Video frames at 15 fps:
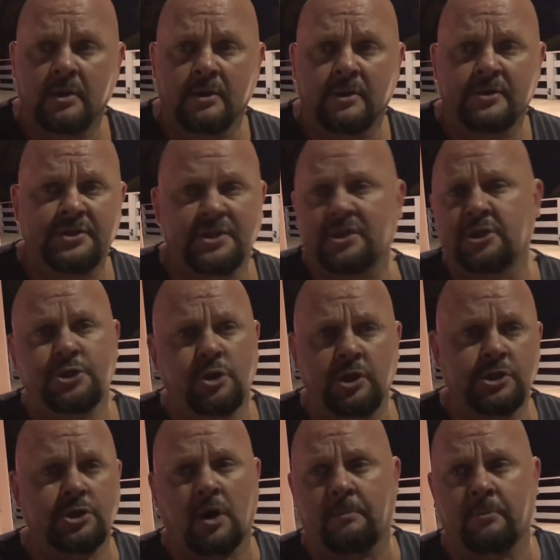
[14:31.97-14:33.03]
just a shooting
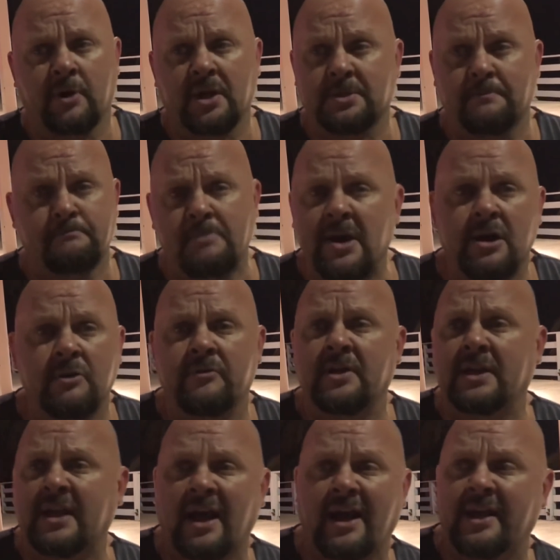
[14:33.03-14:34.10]
star press, better
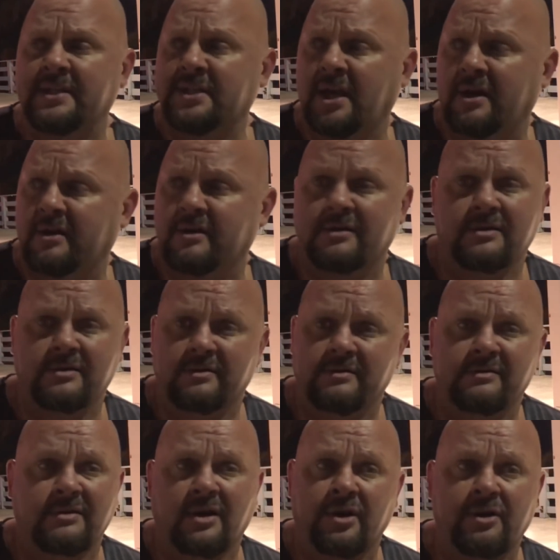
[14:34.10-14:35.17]
than guys that are
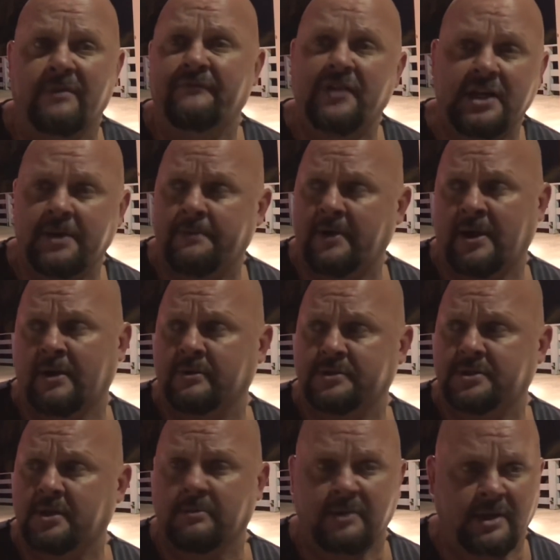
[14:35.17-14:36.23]
150
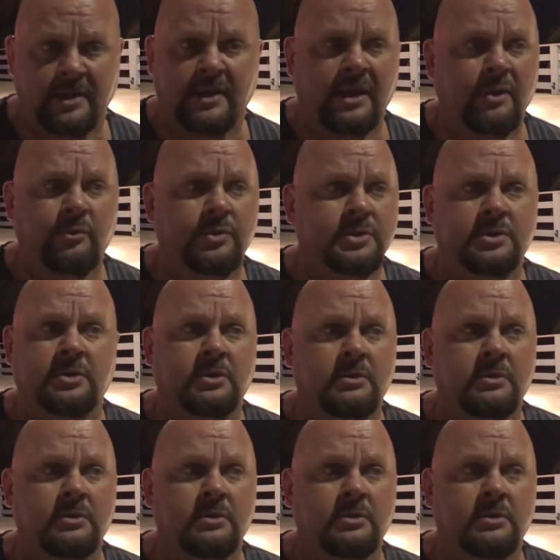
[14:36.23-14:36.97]
pounds. I mean, it was